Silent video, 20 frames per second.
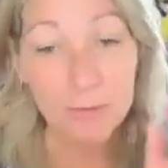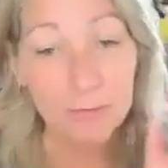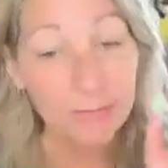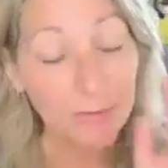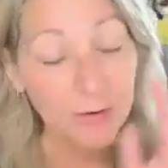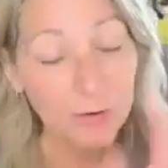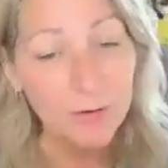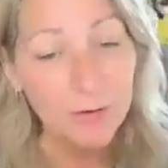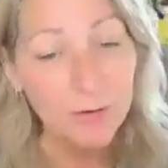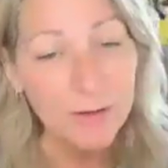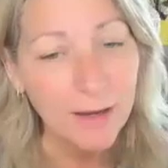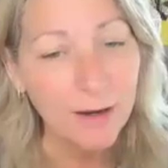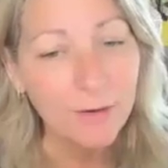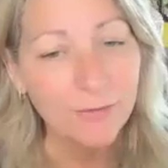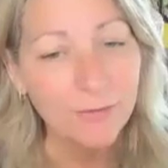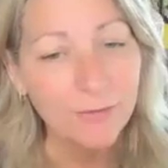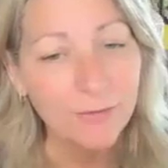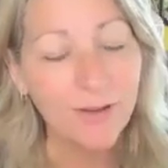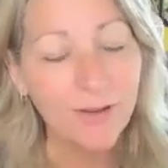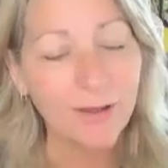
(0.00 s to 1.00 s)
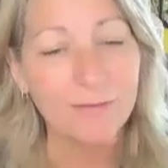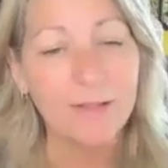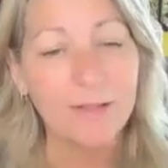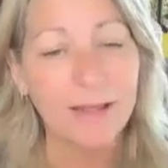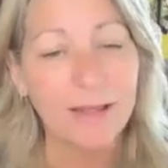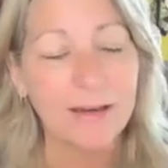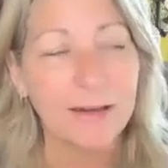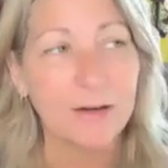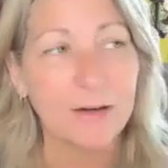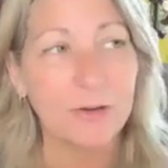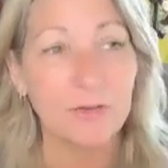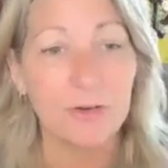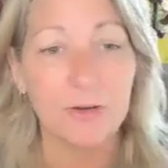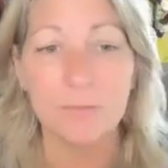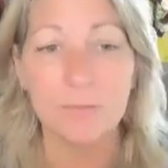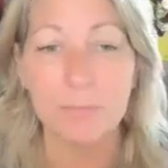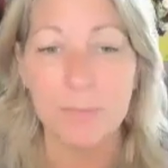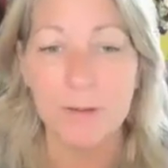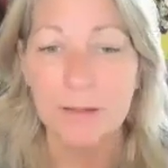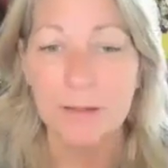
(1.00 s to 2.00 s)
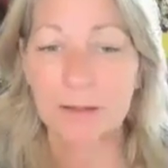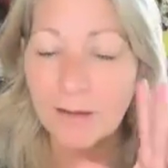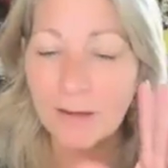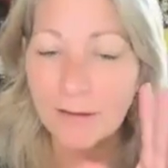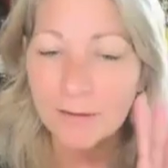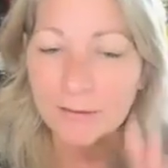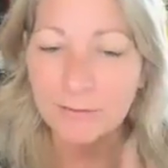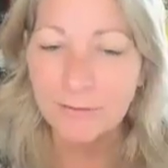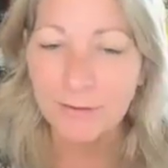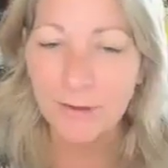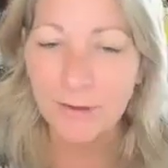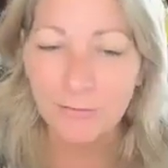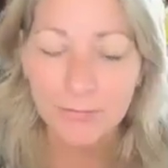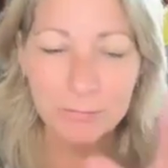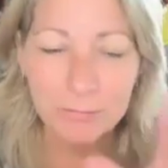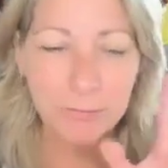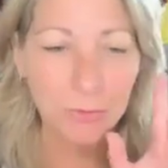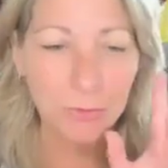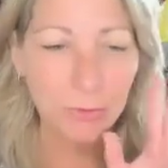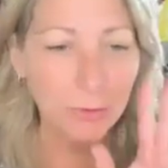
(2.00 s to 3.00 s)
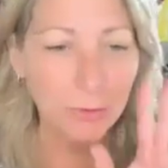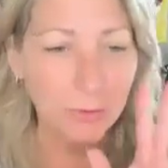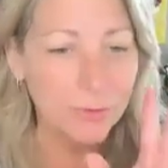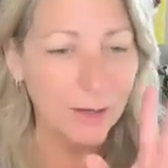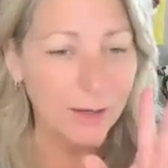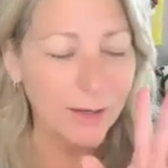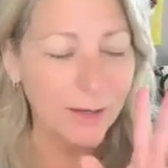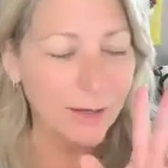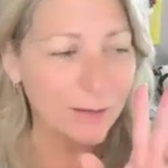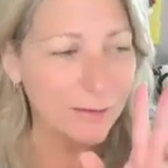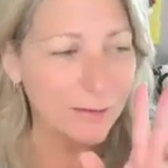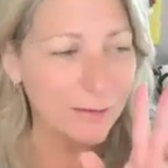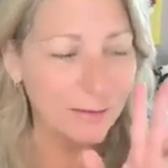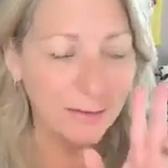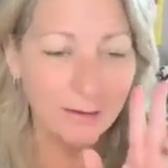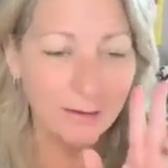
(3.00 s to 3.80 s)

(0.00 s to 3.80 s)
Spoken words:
Be very careful of that energy of being self-absorbed and